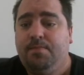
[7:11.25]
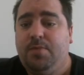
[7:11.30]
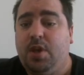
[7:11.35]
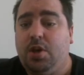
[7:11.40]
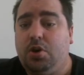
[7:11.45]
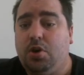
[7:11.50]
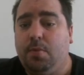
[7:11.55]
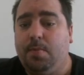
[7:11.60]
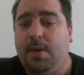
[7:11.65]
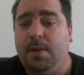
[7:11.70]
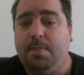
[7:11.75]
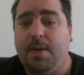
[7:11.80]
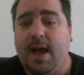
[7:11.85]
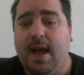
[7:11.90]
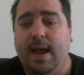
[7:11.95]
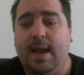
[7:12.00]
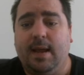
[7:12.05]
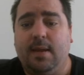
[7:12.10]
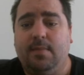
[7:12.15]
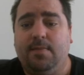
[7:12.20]
you could be
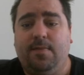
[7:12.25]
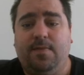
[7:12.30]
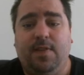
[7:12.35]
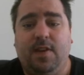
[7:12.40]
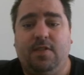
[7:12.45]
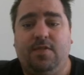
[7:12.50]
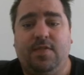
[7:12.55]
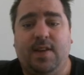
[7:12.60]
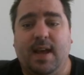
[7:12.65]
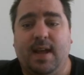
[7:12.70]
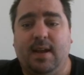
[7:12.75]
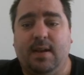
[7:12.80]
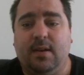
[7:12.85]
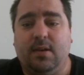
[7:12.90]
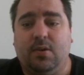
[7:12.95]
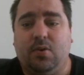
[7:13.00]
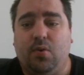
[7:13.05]
paying 15